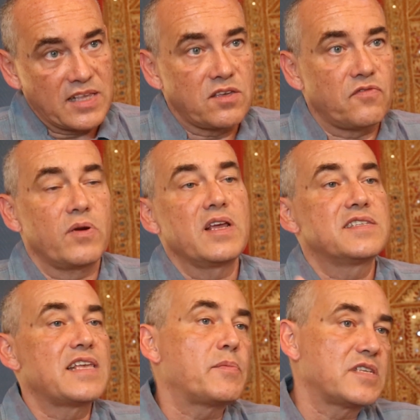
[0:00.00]
and suffering
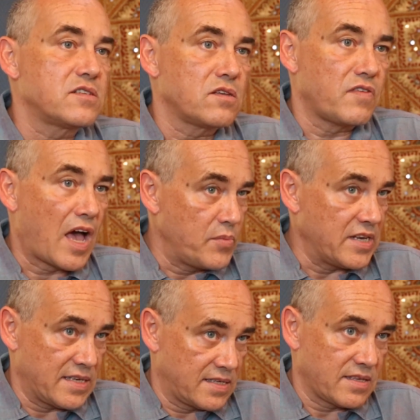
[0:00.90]
is the absence of
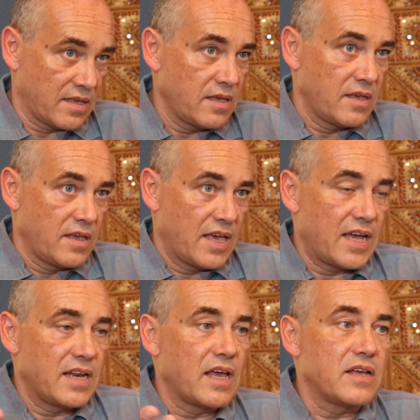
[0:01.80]
happiness.
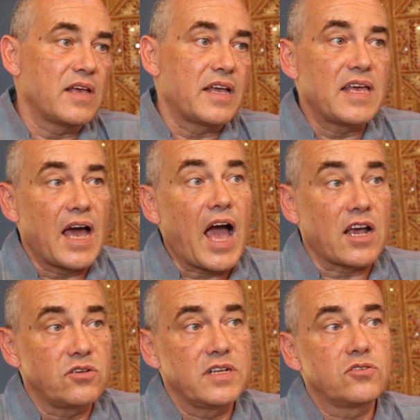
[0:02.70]
And they are
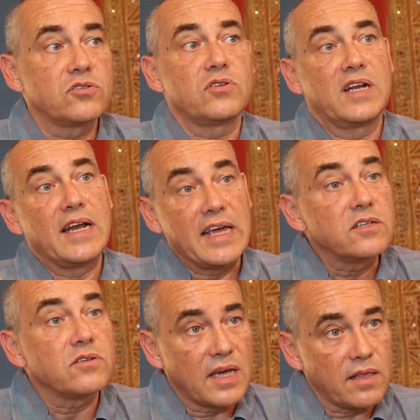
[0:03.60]
actually totally
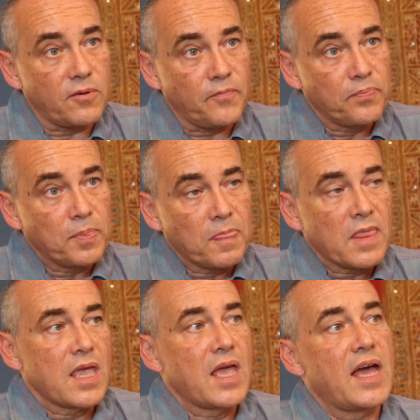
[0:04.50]
linked together.
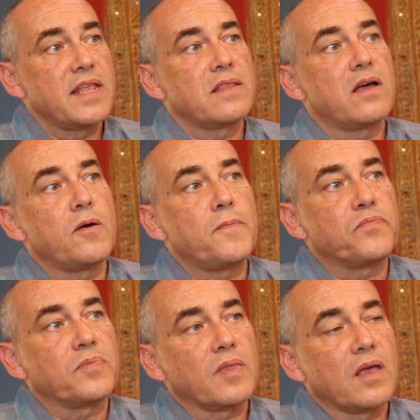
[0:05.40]
And
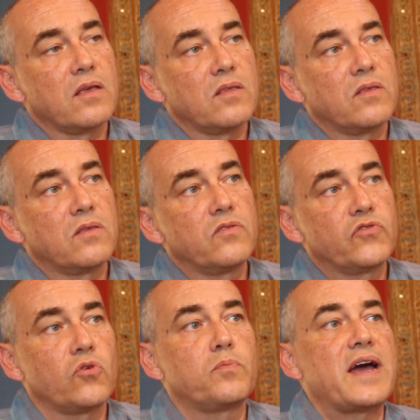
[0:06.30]

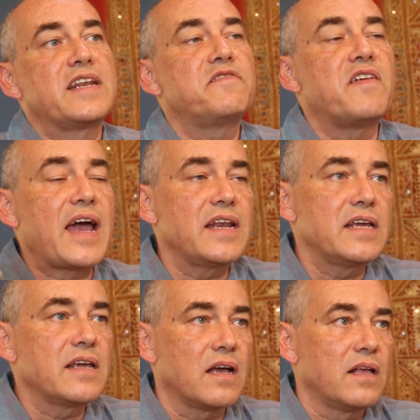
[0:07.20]
so by
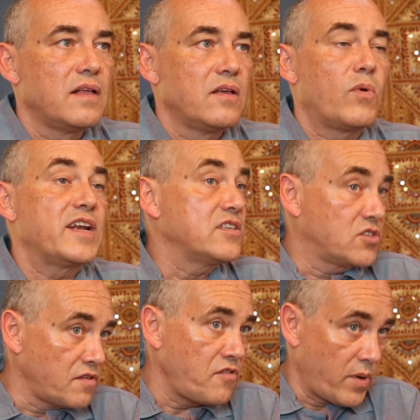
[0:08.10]
defining what is
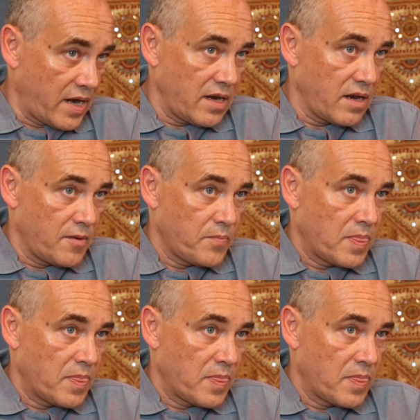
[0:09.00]
suffering,